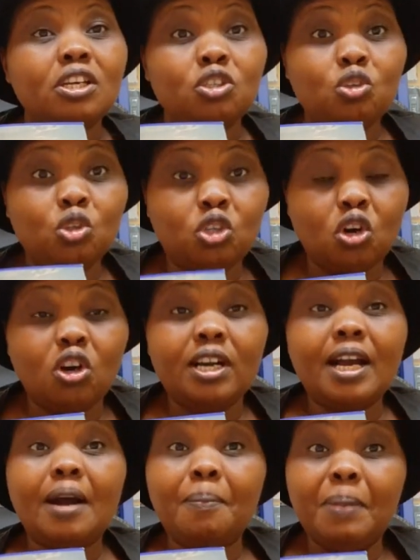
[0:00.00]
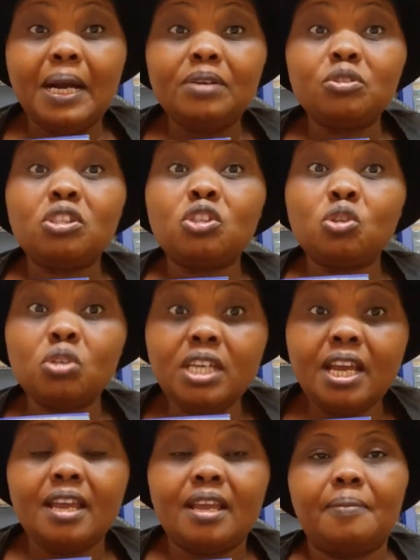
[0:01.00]
to talk about
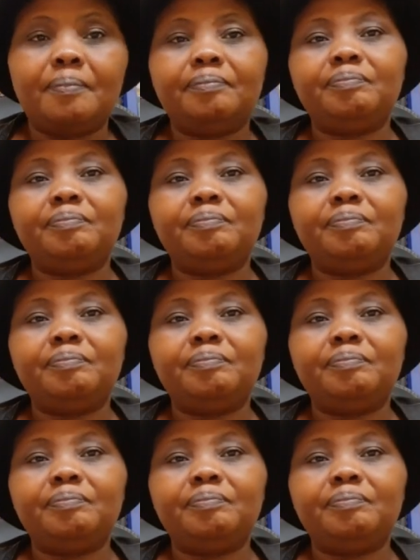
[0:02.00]
today.